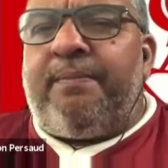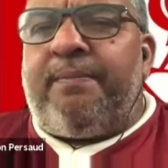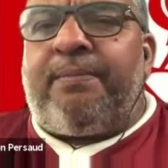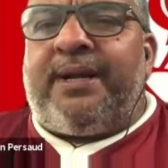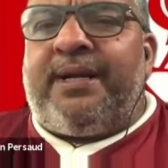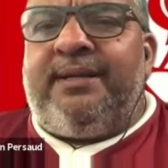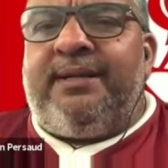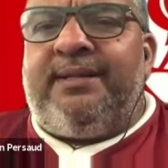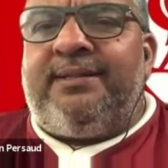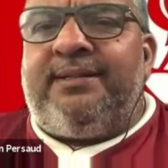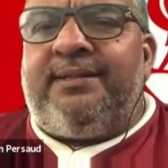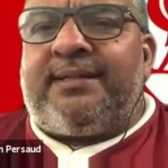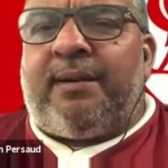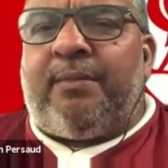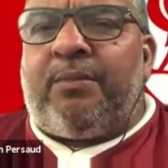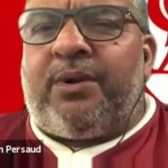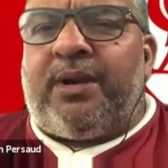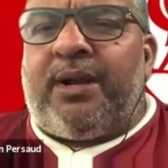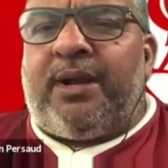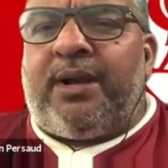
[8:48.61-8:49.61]
bring in
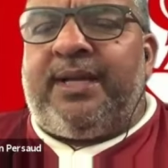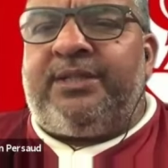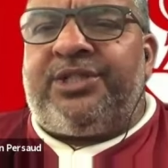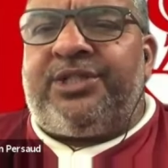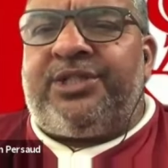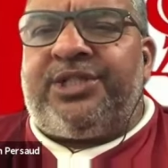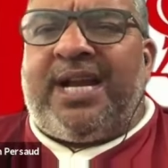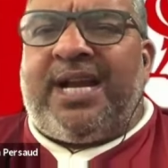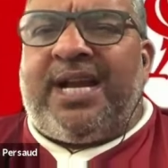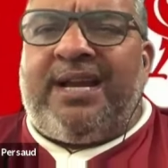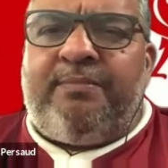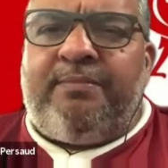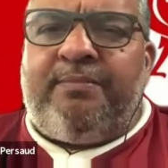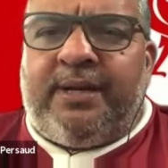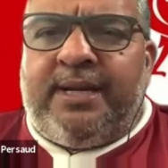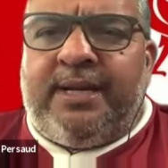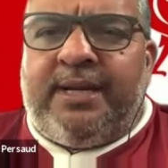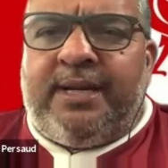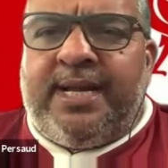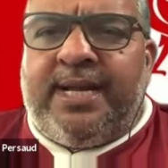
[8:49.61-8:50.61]
someone like
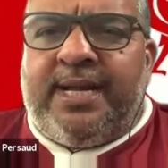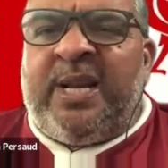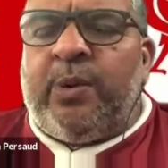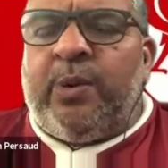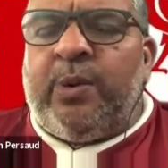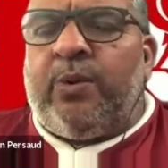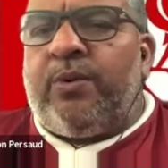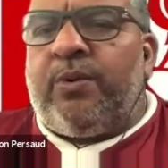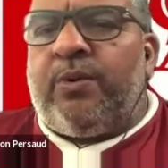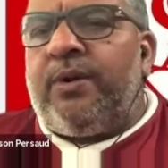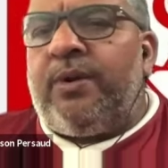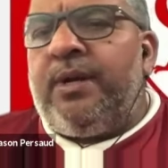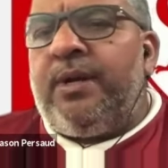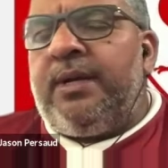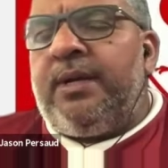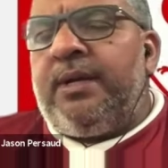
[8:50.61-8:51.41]
Chamberlain or